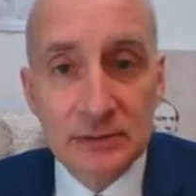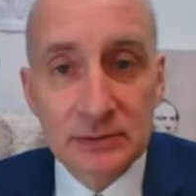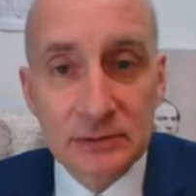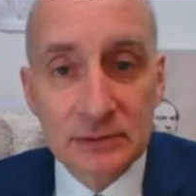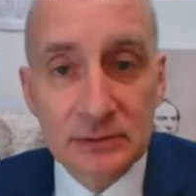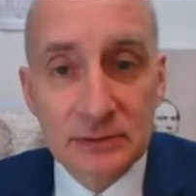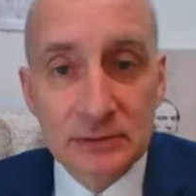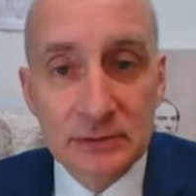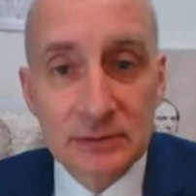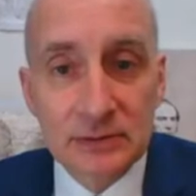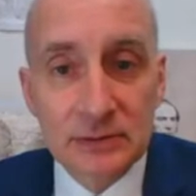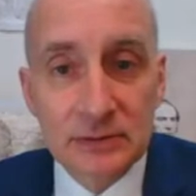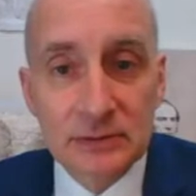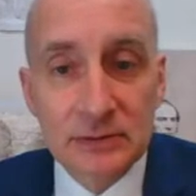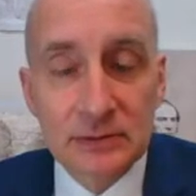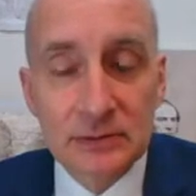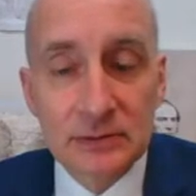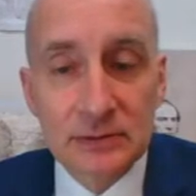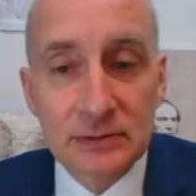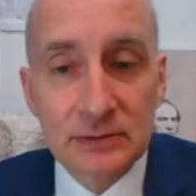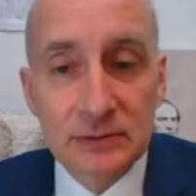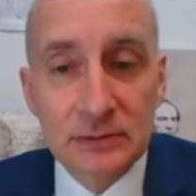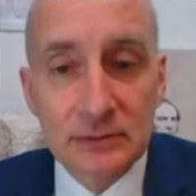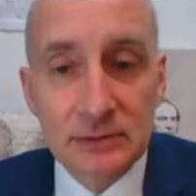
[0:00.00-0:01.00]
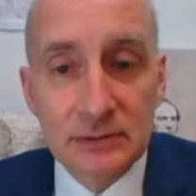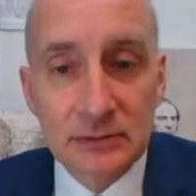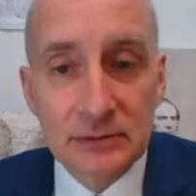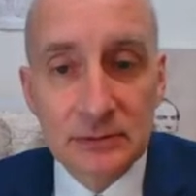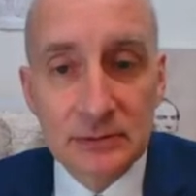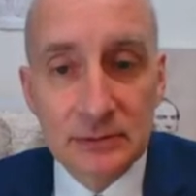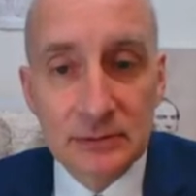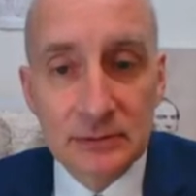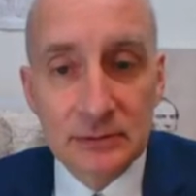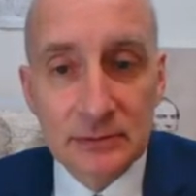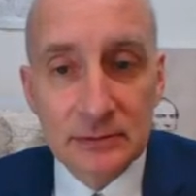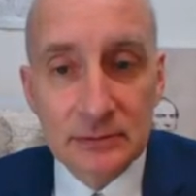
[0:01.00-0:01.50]

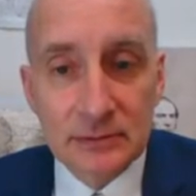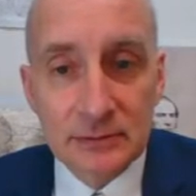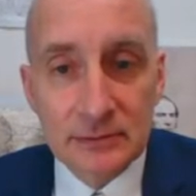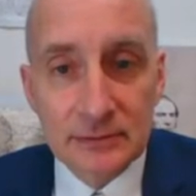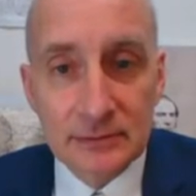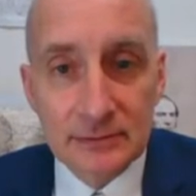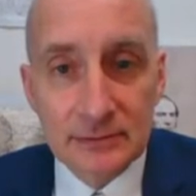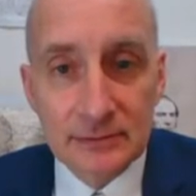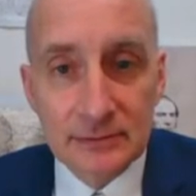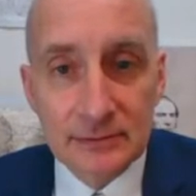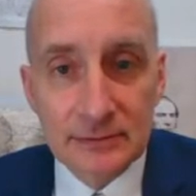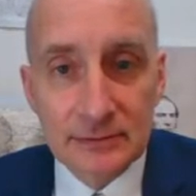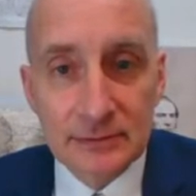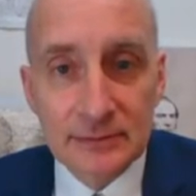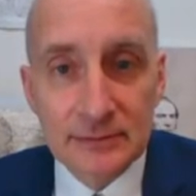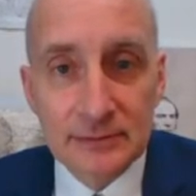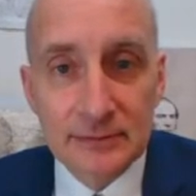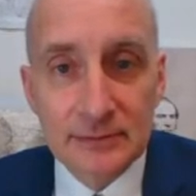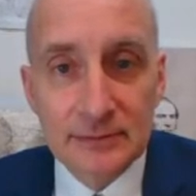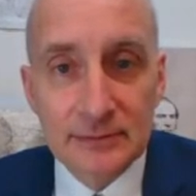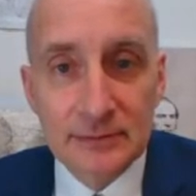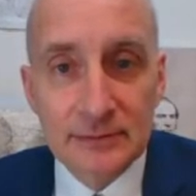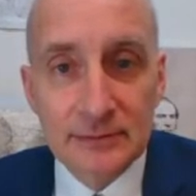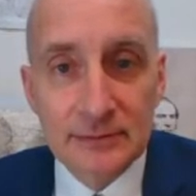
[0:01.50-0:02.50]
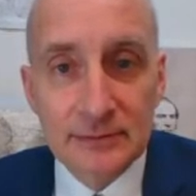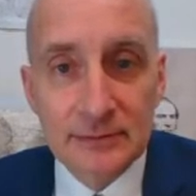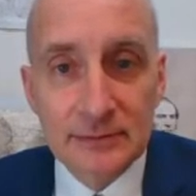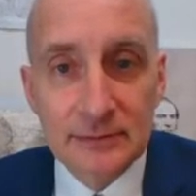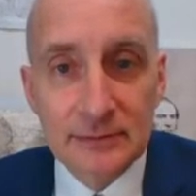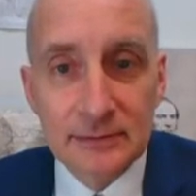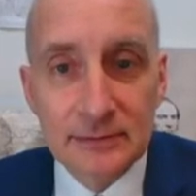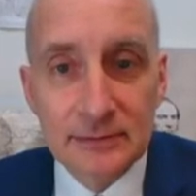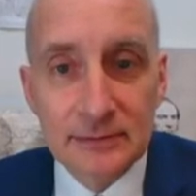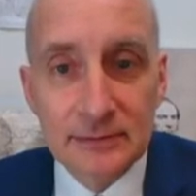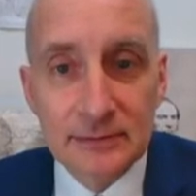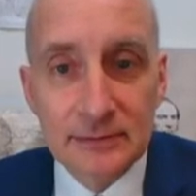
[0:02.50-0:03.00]

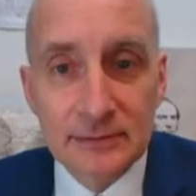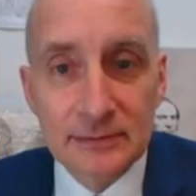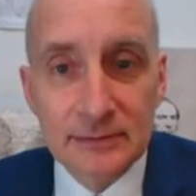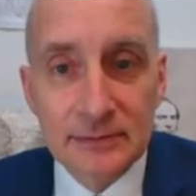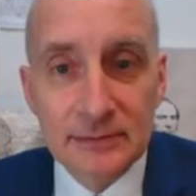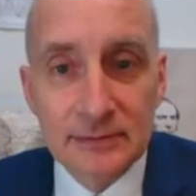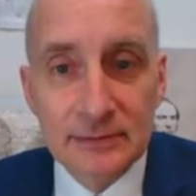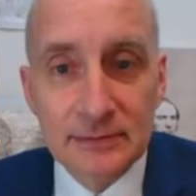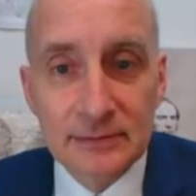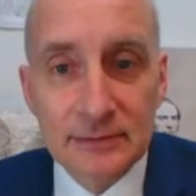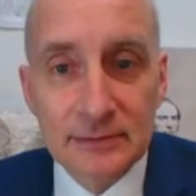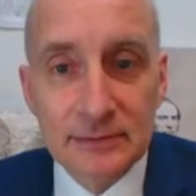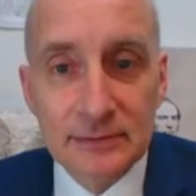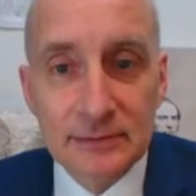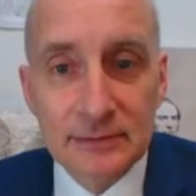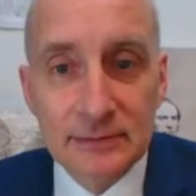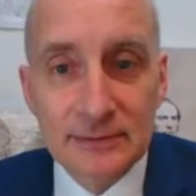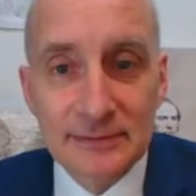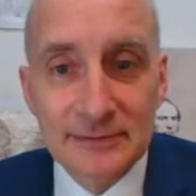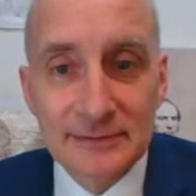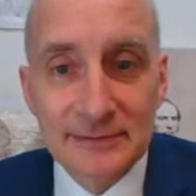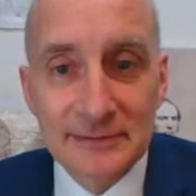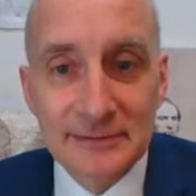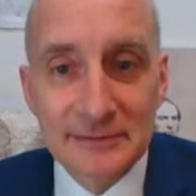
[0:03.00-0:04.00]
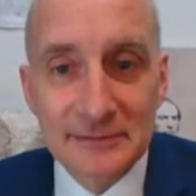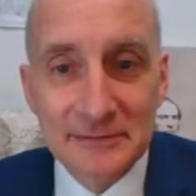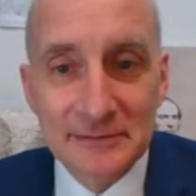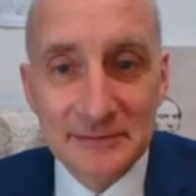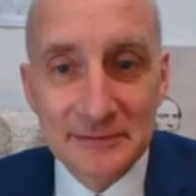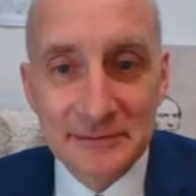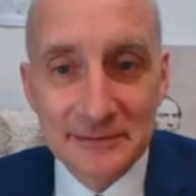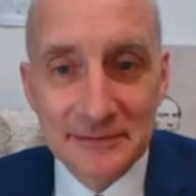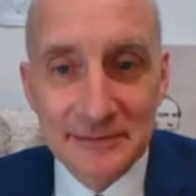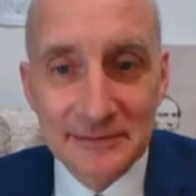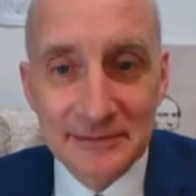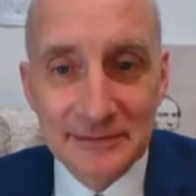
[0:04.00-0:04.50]

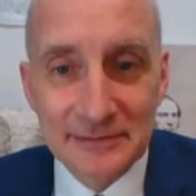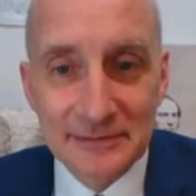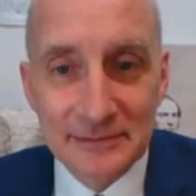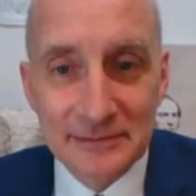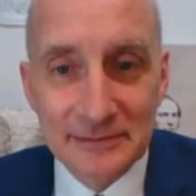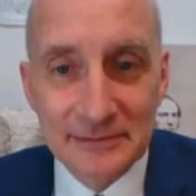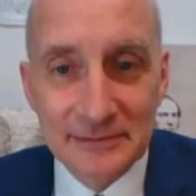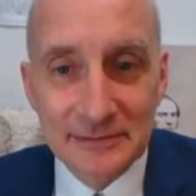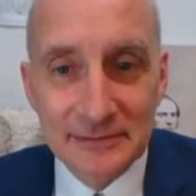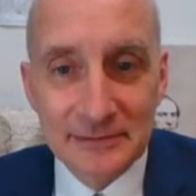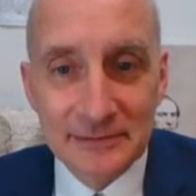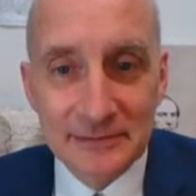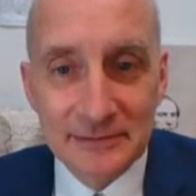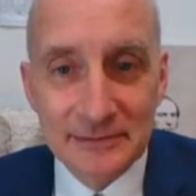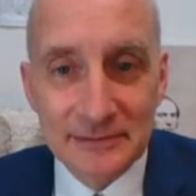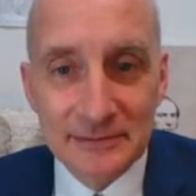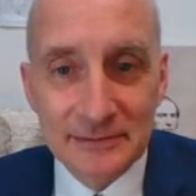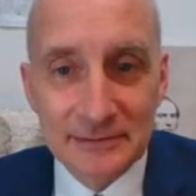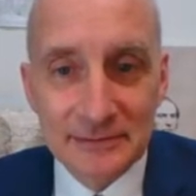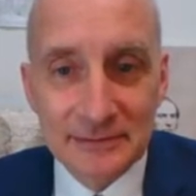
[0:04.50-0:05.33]
[no speech]